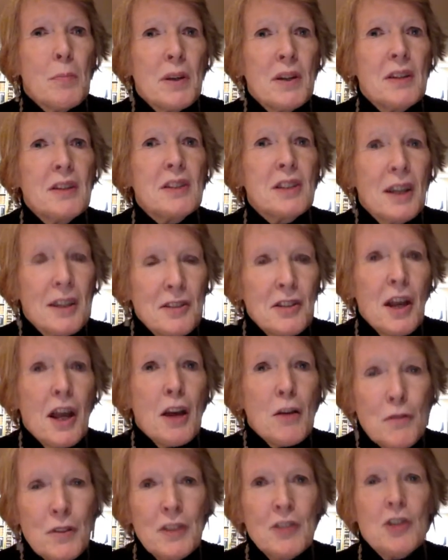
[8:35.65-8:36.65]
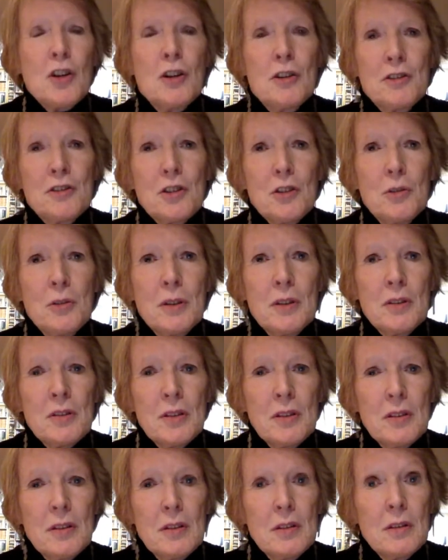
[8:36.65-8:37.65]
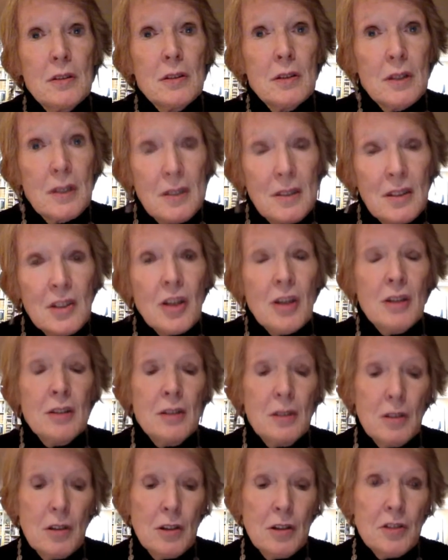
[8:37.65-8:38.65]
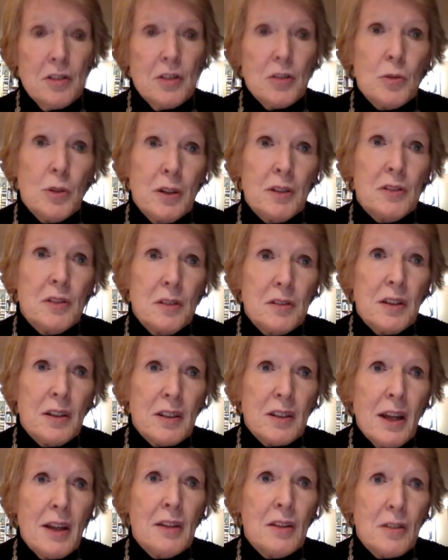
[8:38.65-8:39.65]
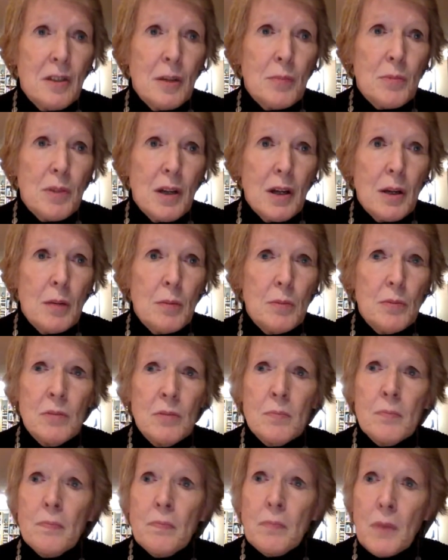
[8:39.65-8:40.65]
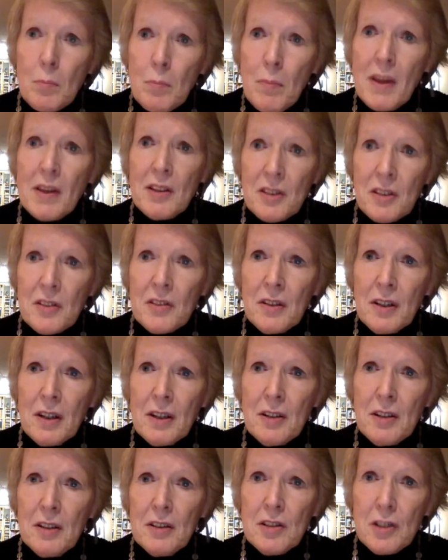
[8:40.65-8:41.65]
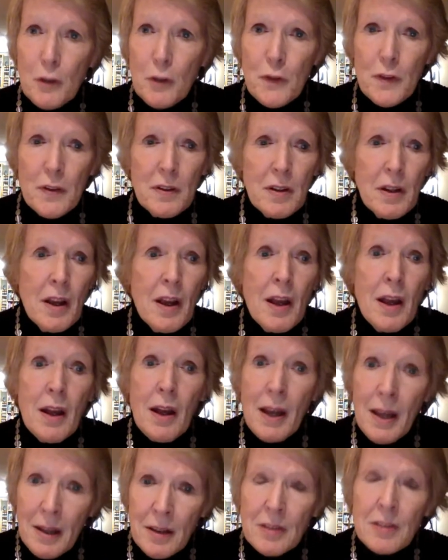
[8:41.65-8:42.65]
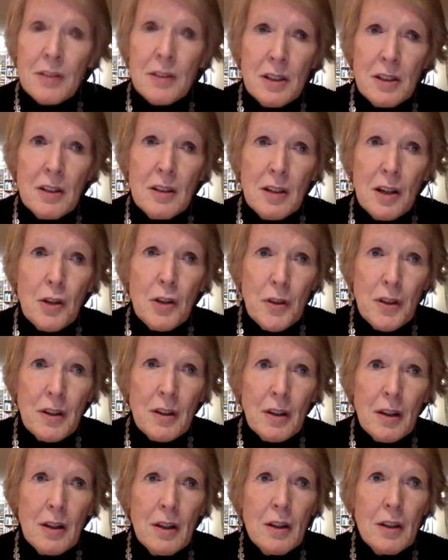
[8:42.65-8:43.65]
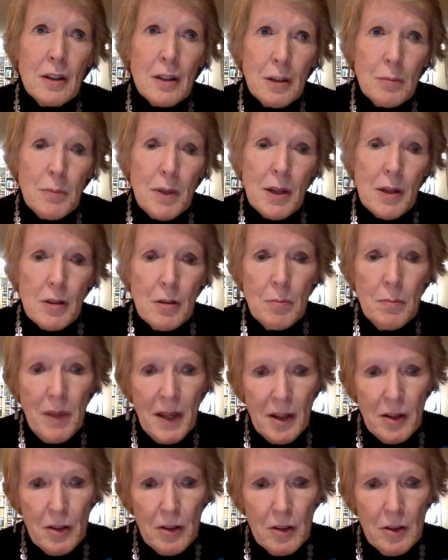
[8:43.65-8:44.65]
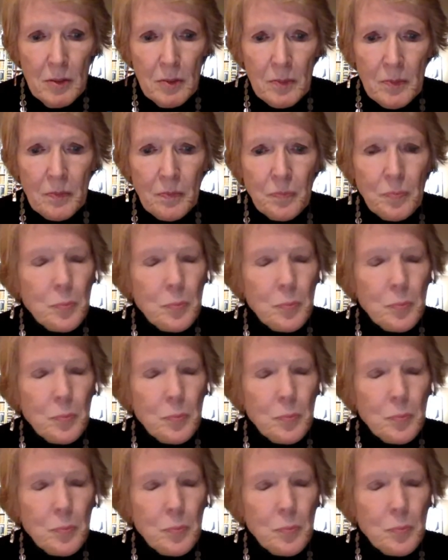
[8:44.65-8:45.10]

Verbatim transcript: but it does have these consequences, unintended consequences that can sometimes make societies different and indeed I think can make them better.